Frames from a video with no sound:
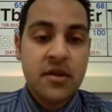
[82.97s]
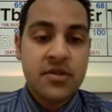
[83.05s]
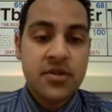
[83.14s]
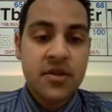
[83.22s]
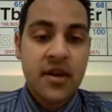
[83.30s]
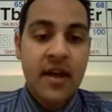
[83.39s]

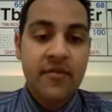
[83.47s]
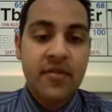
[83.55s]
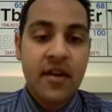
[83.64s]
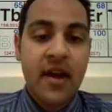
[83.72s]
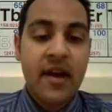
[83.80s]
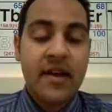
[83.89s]
is going to have
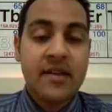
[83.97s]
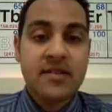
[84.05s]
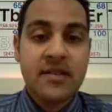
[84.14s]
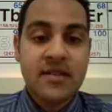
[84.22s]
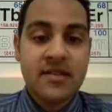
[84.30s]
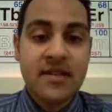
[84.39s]
the
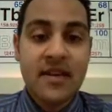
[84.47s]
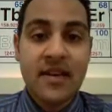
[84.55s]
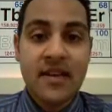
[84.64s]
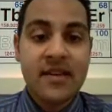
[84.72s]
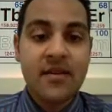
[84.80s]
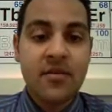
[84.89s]
highest
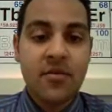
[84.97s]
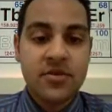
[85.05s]
acidity,